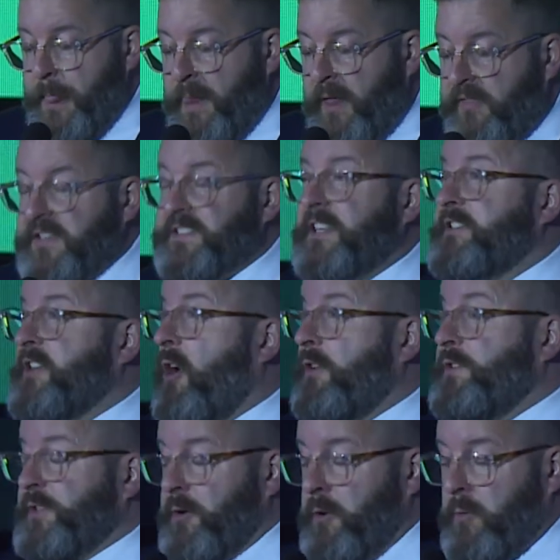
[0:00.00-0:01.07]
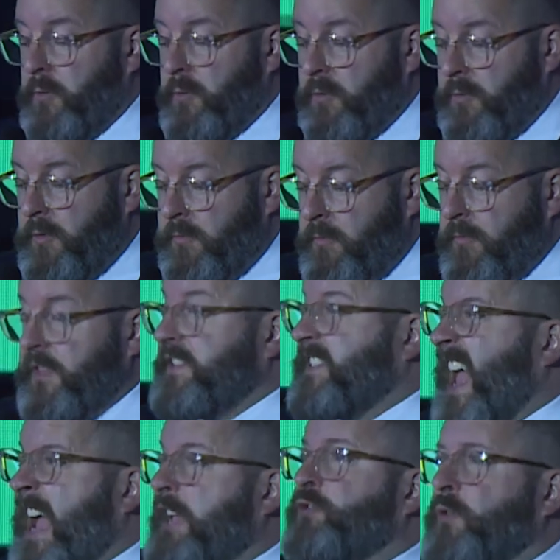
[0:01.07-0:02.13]
This is also, this
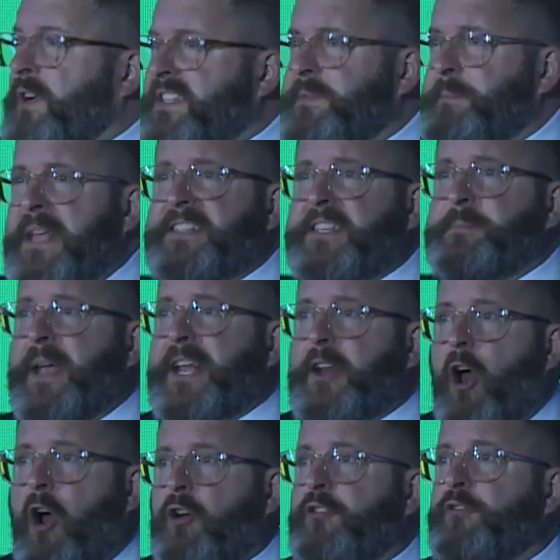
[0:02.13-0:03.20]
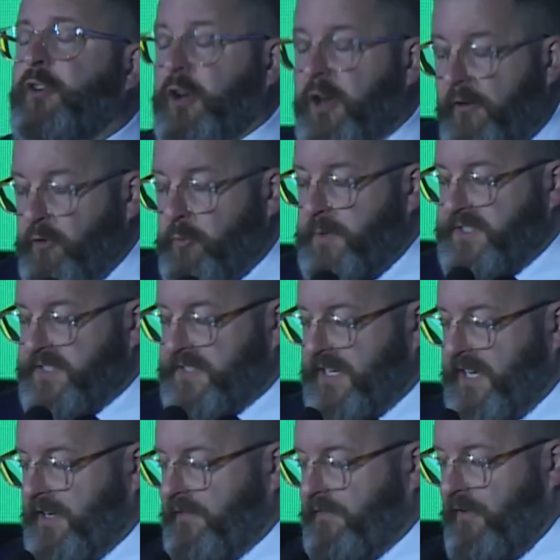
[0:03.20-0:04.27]
extra expense has made it harder for governments to
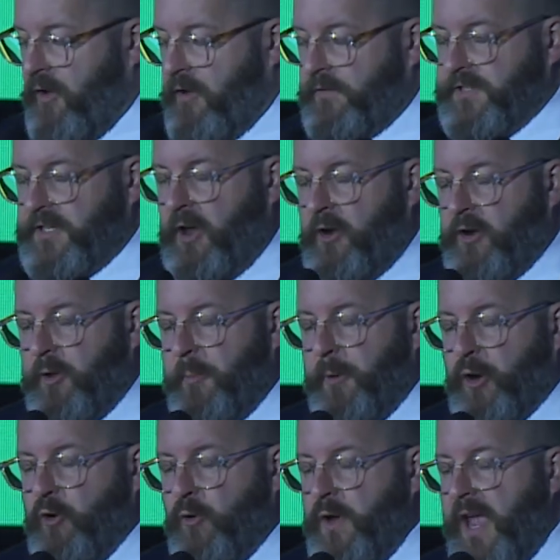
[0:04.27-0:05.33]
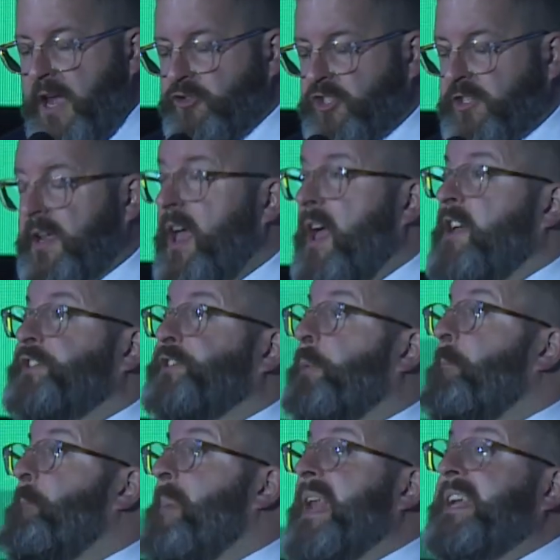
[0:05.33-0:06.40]
get involved in audiobook creation. So
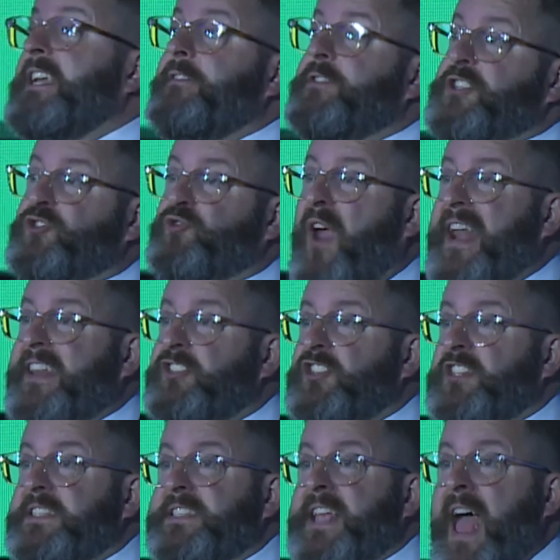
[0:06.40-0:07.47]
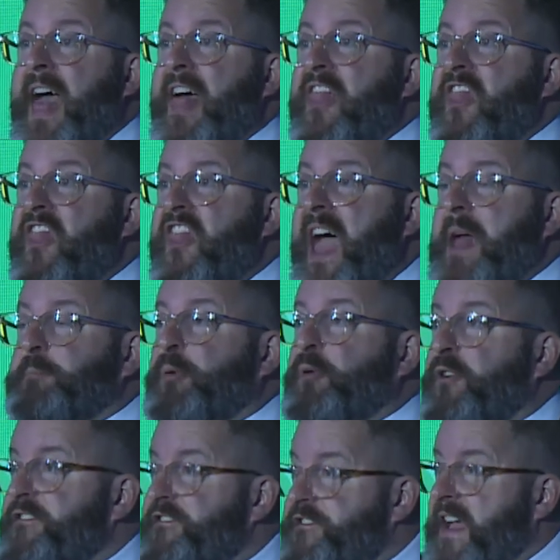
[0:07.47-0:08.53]
many of the strategies that
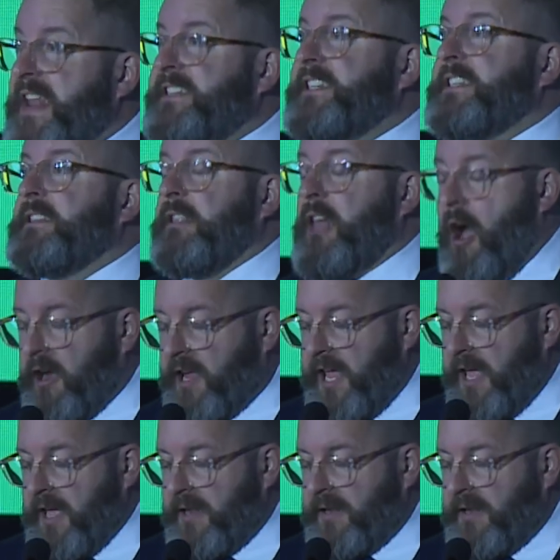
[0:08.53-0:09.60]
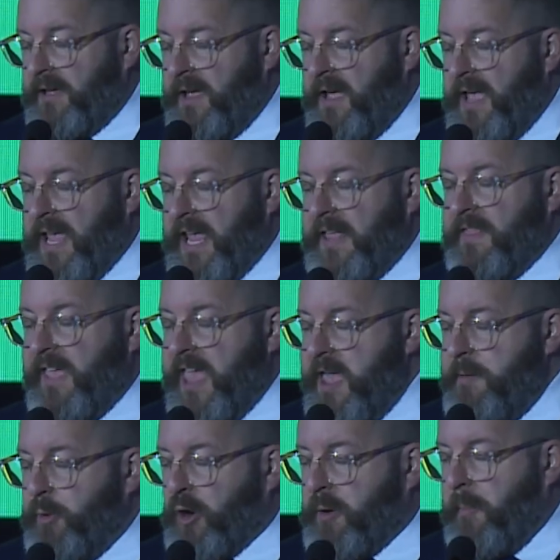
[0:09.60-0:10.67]
prevented lock in in the
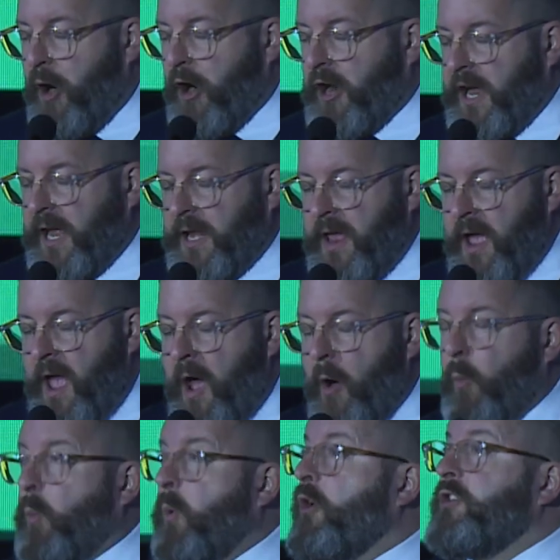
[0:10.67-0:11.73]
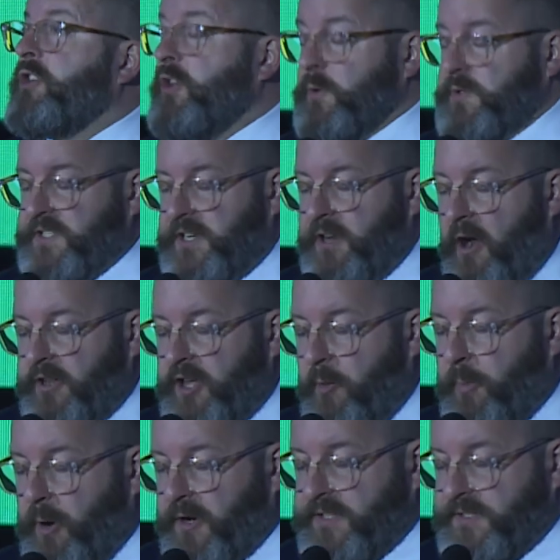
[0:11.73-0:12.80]
ebook market weren't used in
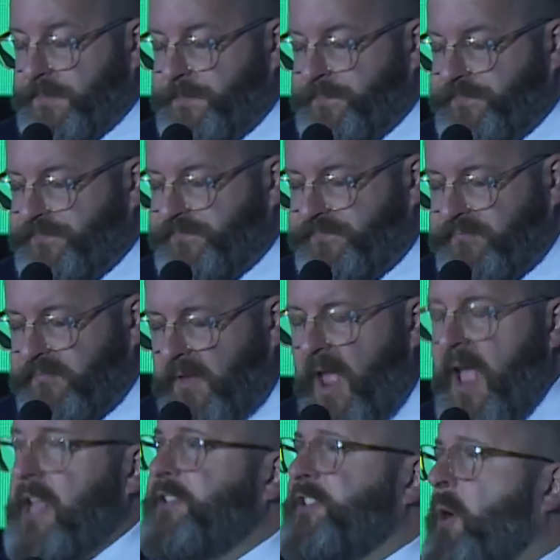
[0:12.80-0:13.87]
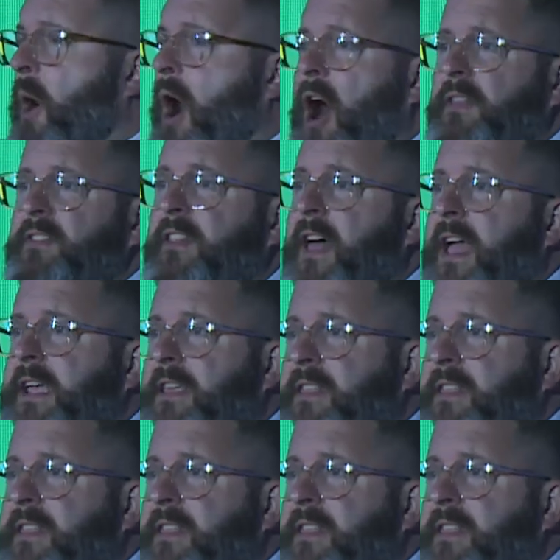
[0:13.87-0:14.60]
audiobooks. And so, unlike